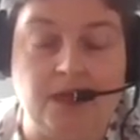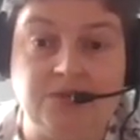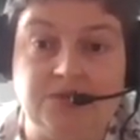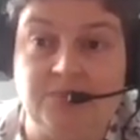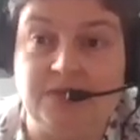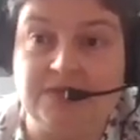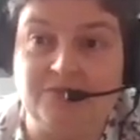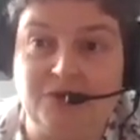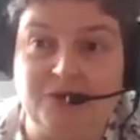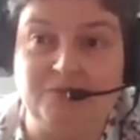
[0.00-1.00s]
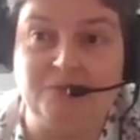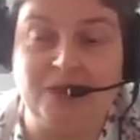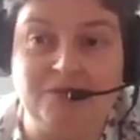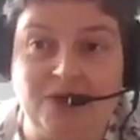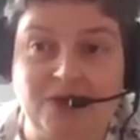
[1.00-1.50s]
I must admit, I've
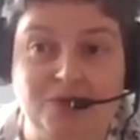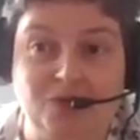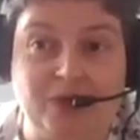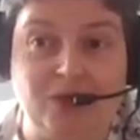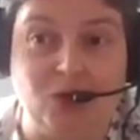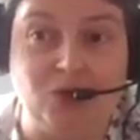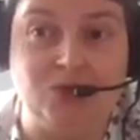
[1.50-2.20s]
been on my